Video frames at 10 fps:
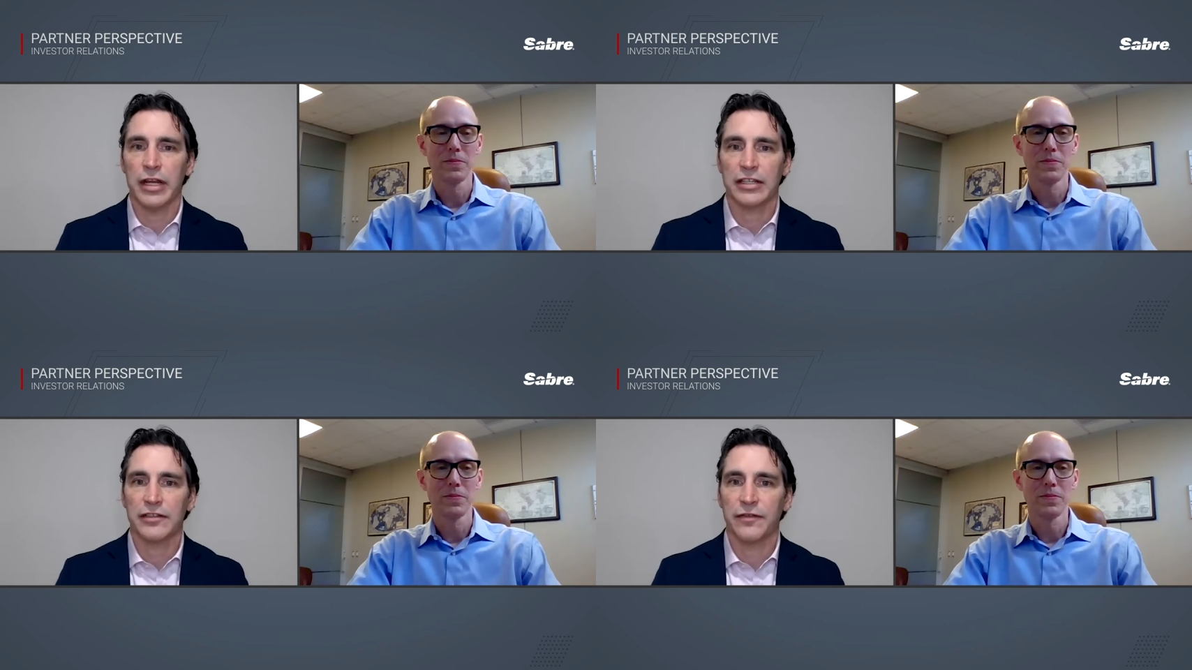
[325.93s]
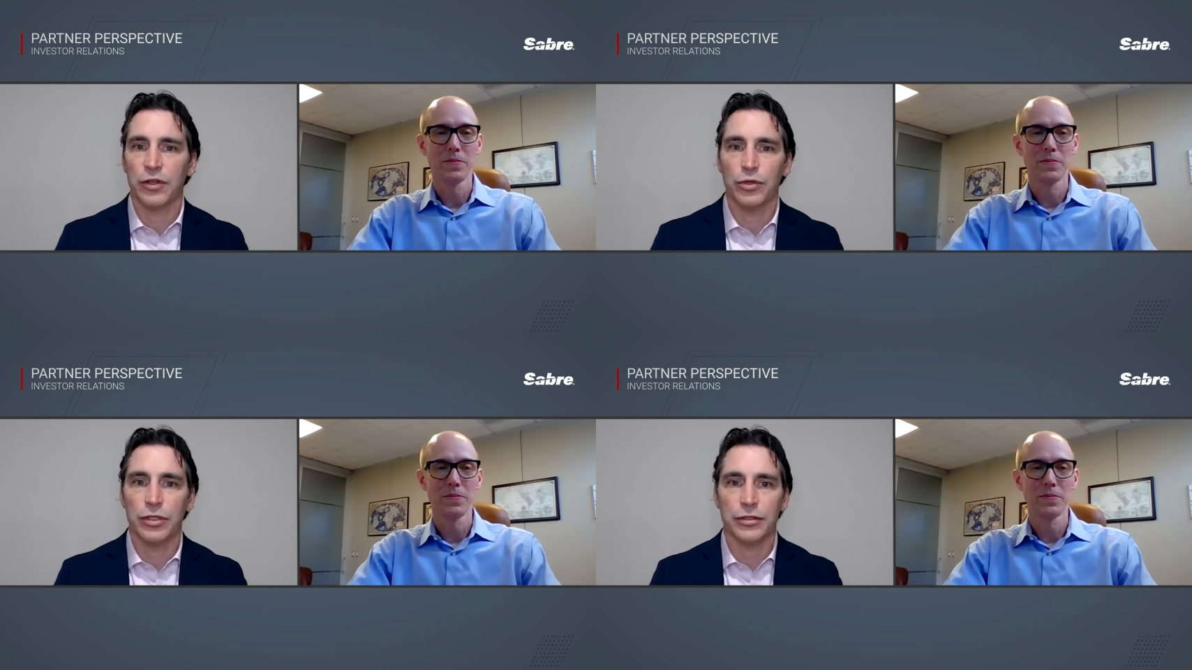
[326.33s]
Speaker 1: next
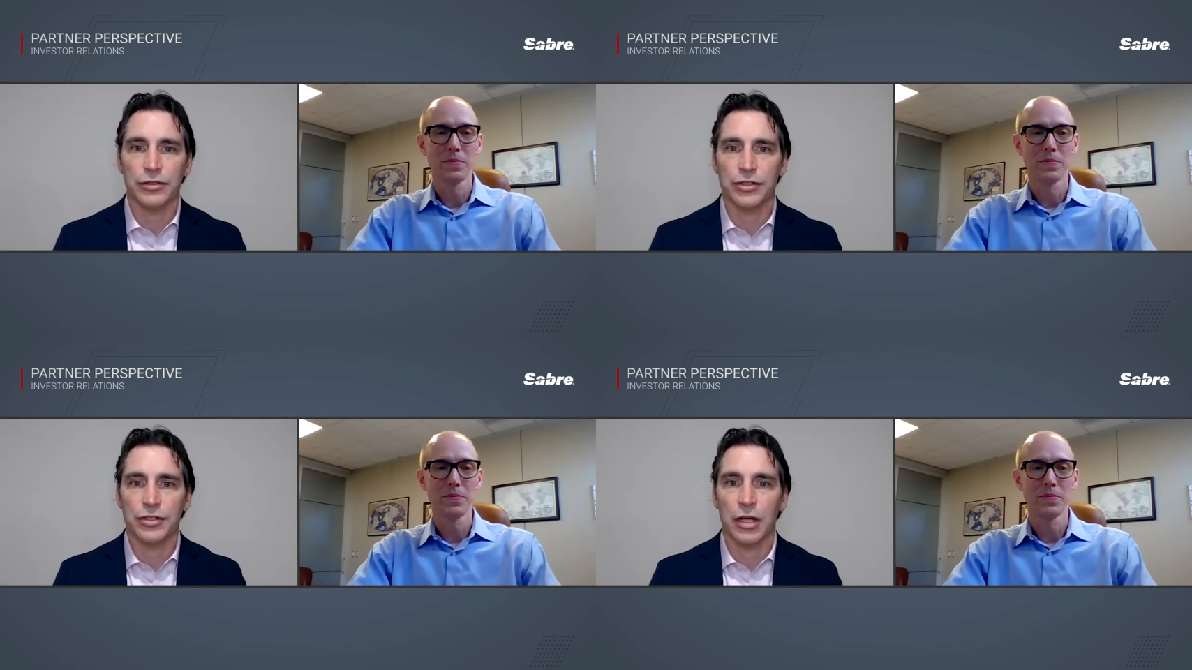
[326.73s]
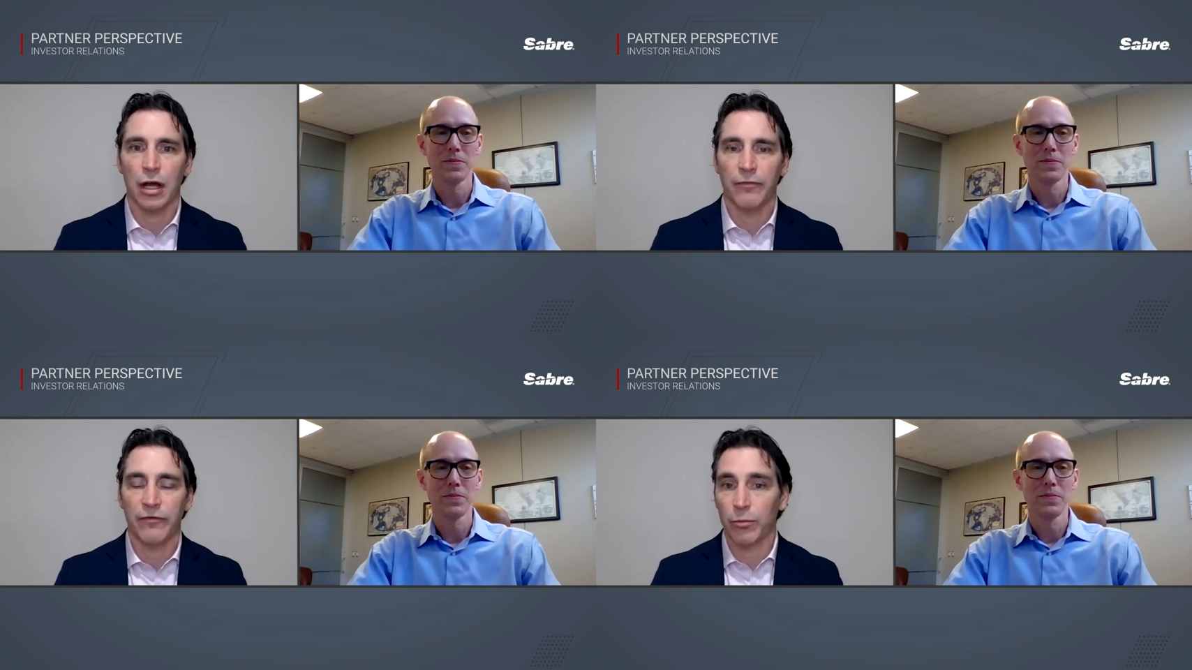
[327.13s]
few years
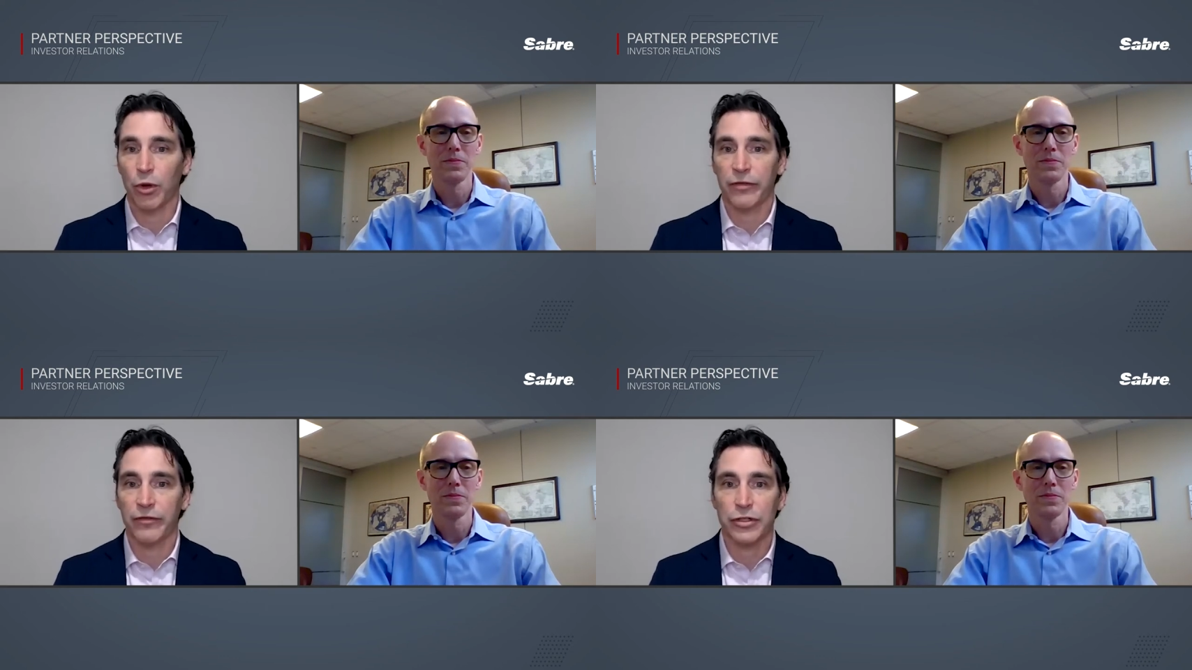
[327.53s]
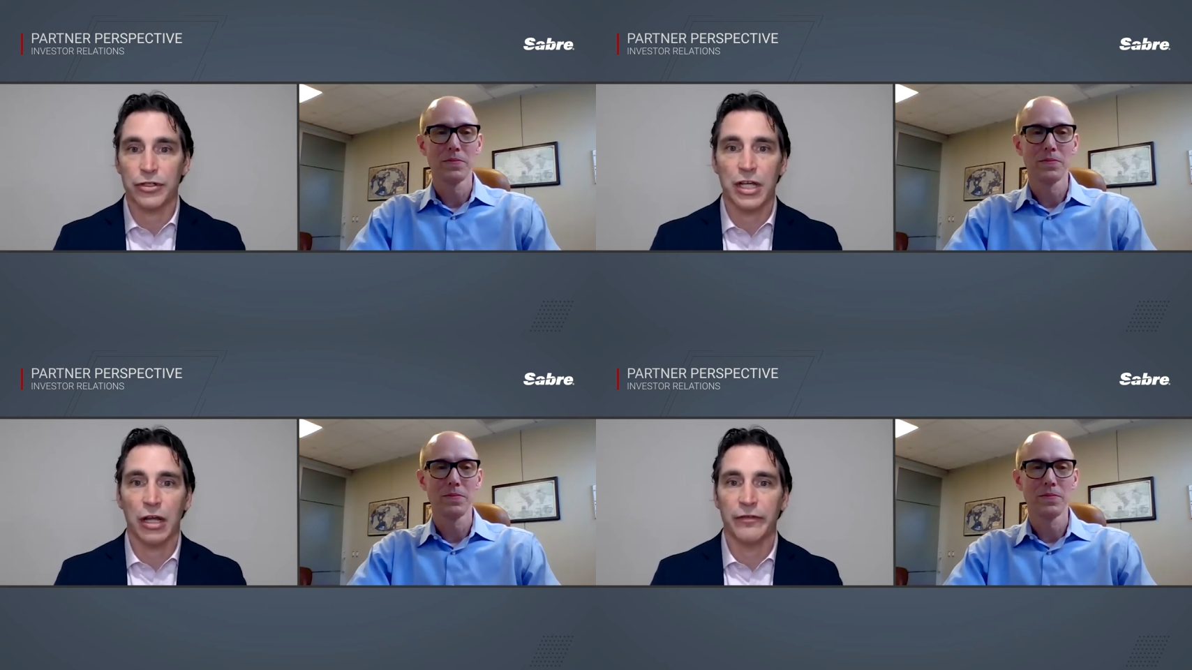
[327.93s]
um, for both for
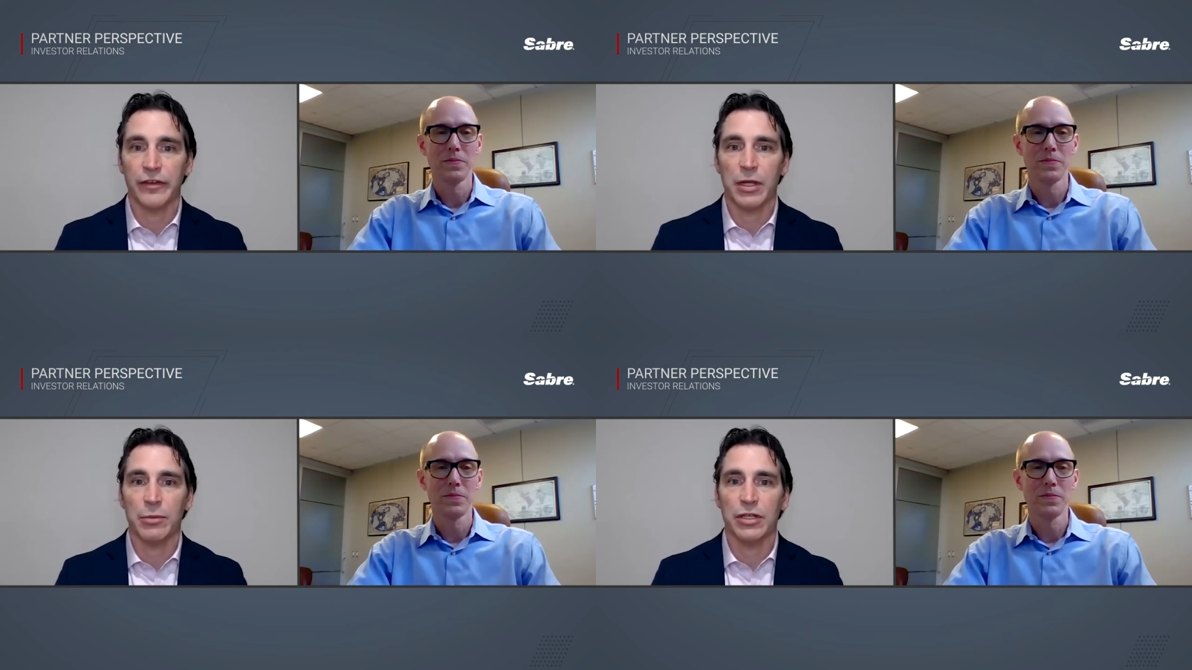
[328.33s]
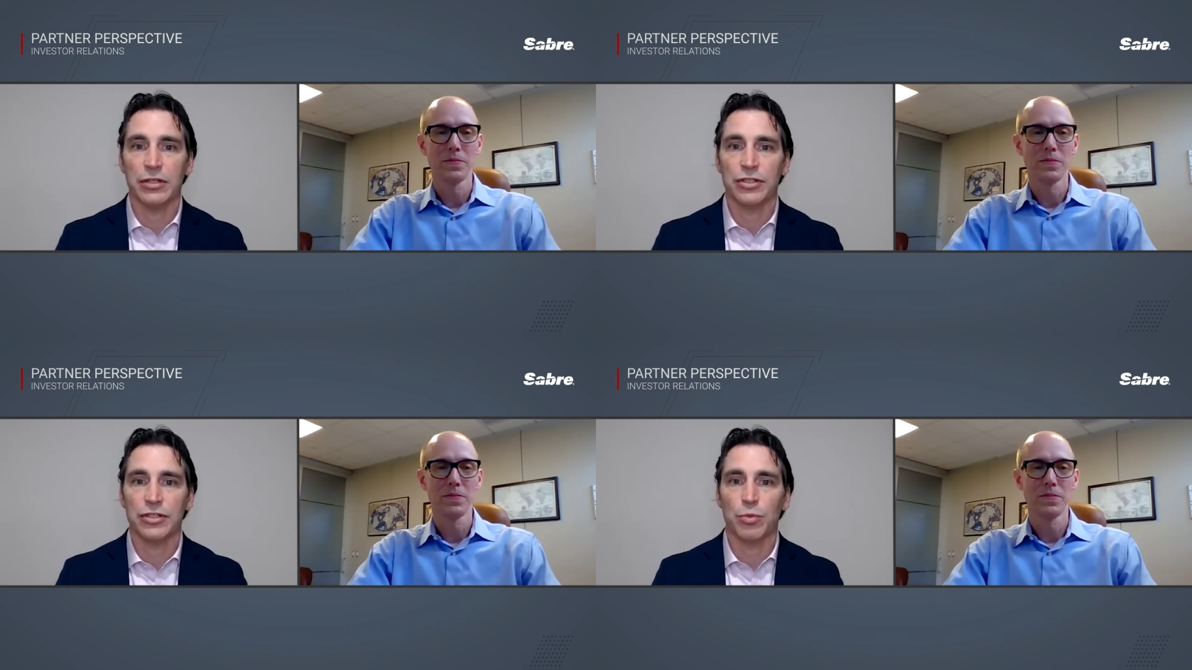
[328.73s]
yourself and maybe
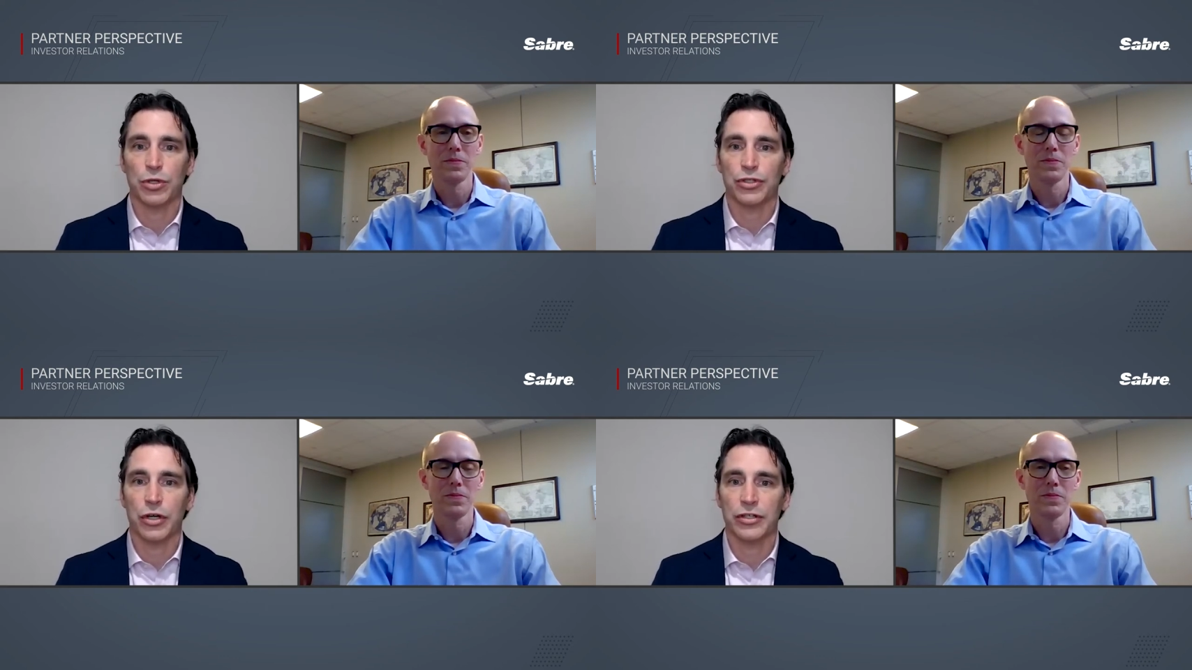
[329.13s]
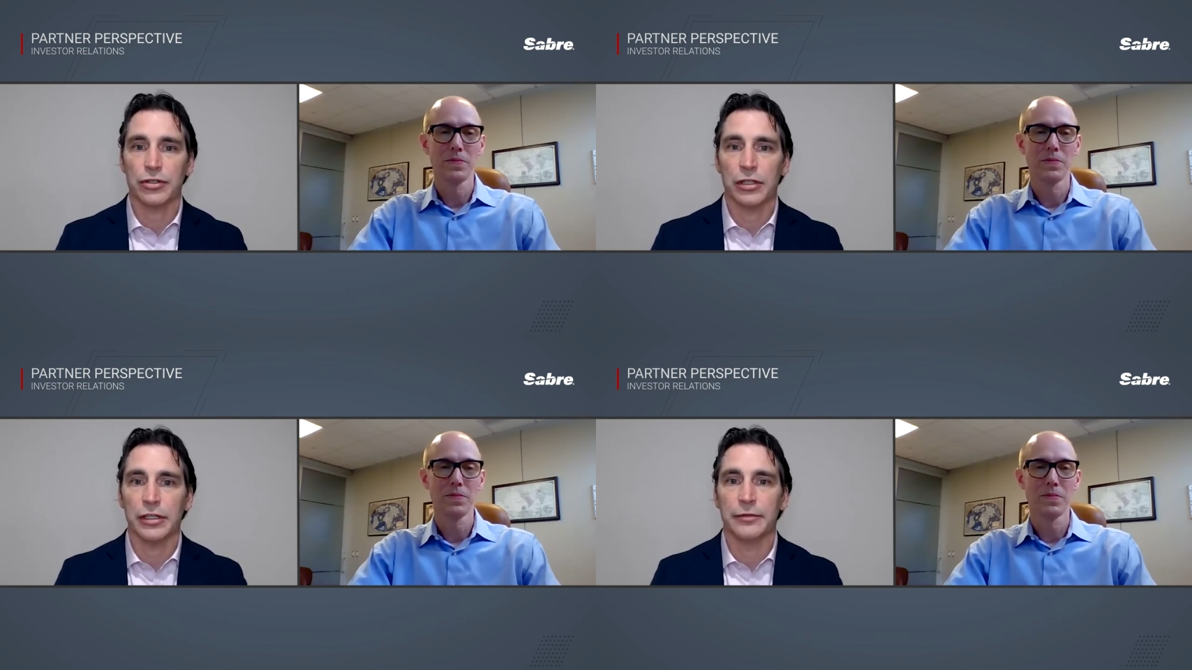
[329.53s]
just more
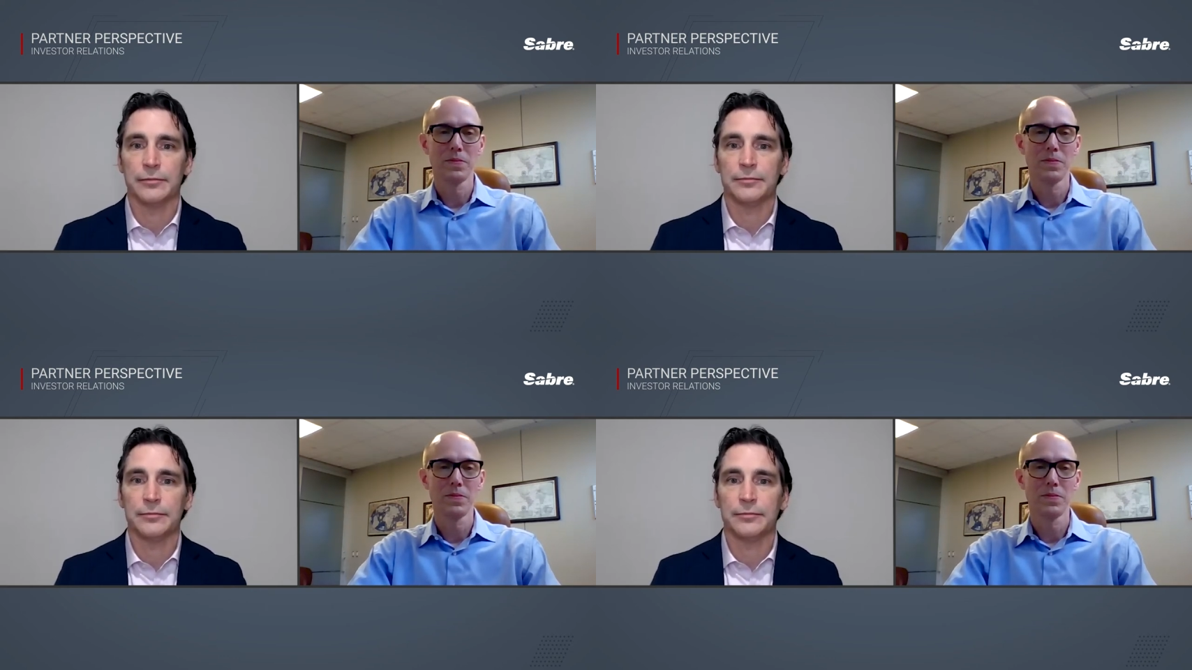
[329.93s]
structurally?